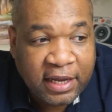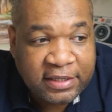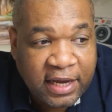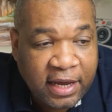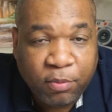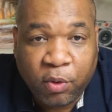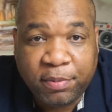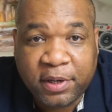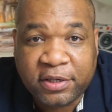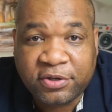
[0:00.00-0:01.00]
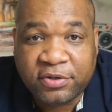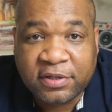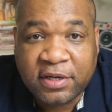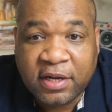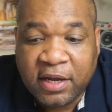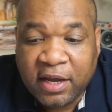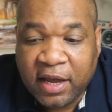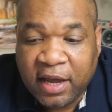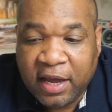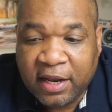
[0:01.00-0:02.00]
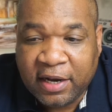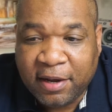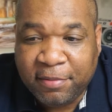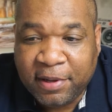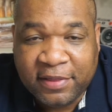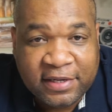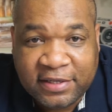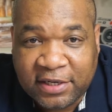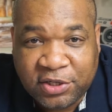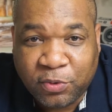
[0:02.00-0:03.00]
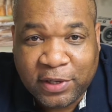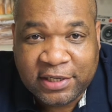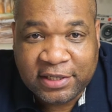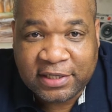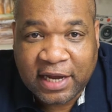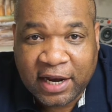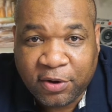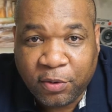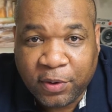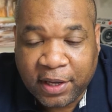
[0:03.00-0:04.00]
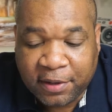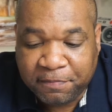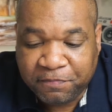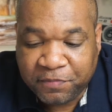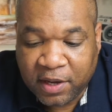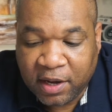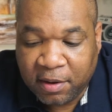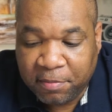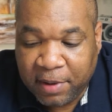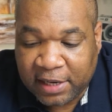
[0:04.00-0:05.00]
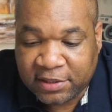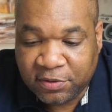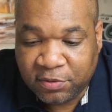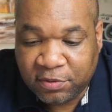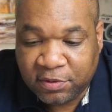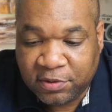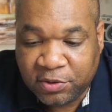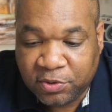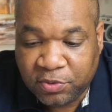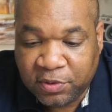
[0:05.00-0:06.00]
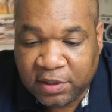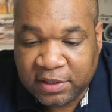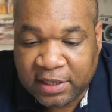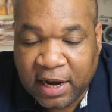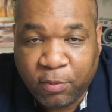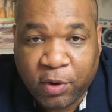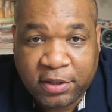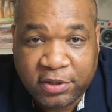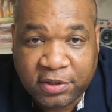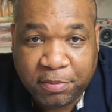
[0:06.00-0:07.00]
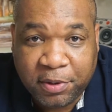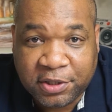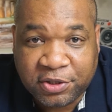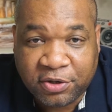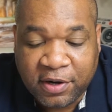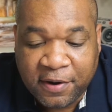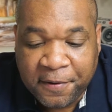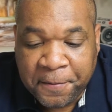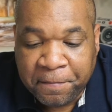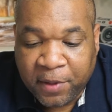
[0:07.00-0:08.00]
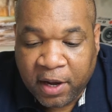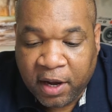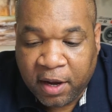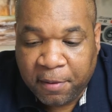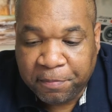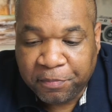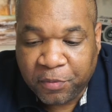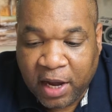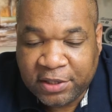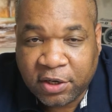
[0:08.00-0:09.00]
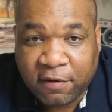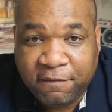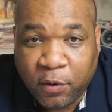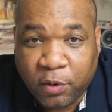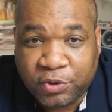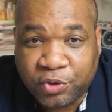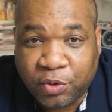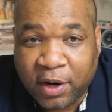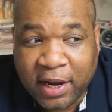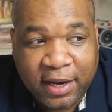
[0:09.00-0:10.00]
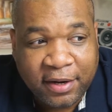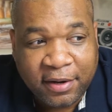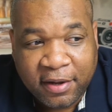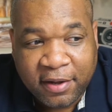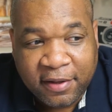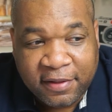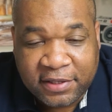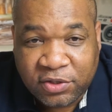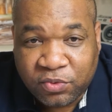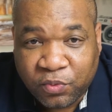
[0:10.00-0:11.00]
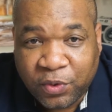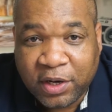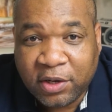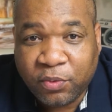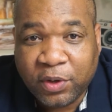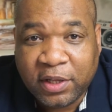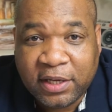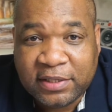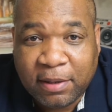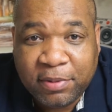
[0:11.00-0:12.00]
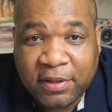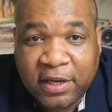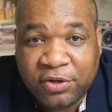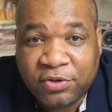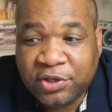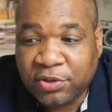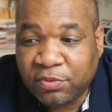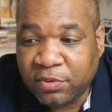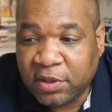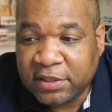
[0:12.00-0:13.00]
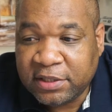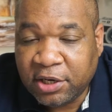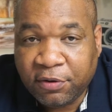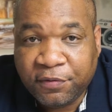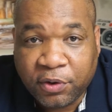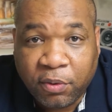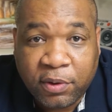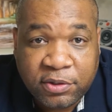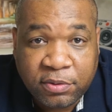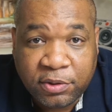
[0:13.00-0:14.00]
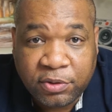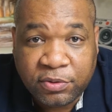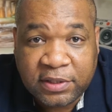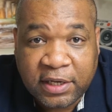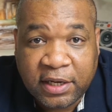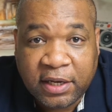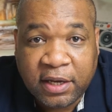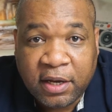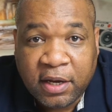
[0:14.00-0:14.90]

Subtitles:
take more pictures. And in this situation, just kind of going back to the time where I took the picture, I took a photo tour, and this is really, really something that you should consider if you're going to a new city.